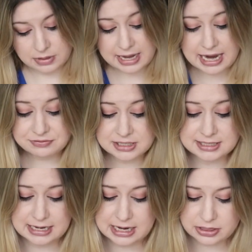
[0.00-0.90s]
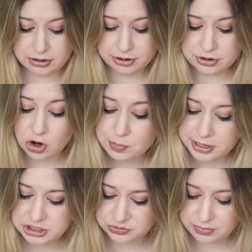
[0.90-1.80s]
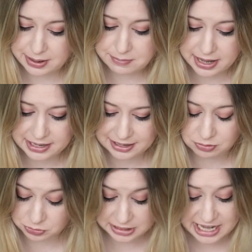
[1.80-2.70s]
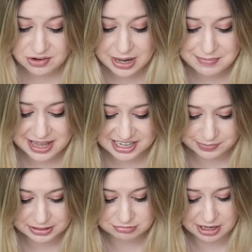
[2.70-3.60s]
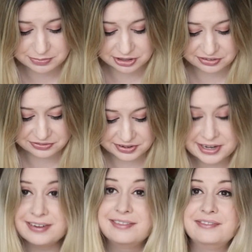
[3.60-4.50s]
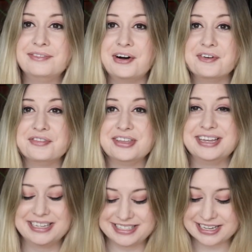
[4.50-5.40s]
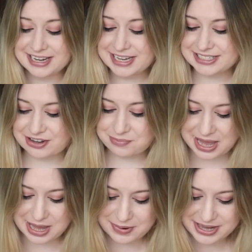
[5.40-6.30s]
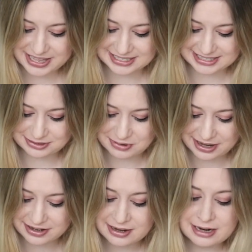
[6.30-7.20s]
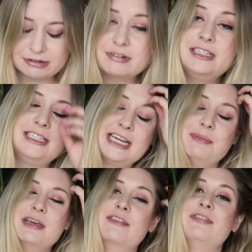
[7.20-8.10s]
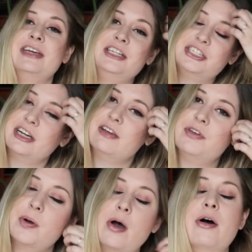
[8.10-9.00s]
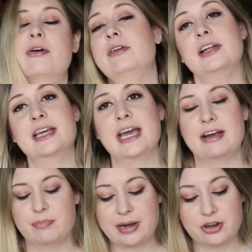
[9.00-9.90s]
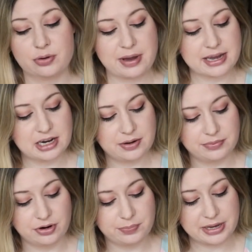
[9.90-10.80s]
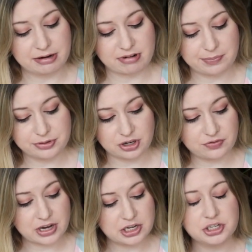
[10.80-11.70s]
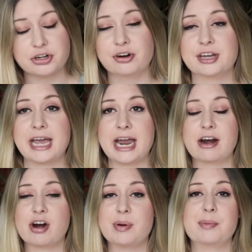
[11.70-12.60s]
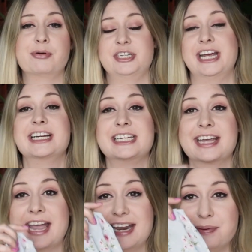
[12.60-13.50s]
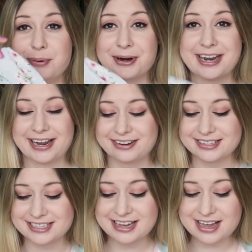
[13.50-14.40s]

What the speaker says: I have to say though, not much of my makeup, well, none of my makeup has rubbed off on this. So maybe that's the one redeeming feature. If you only care about your makeup not being rubbed off and you don't care about protecting anybody else,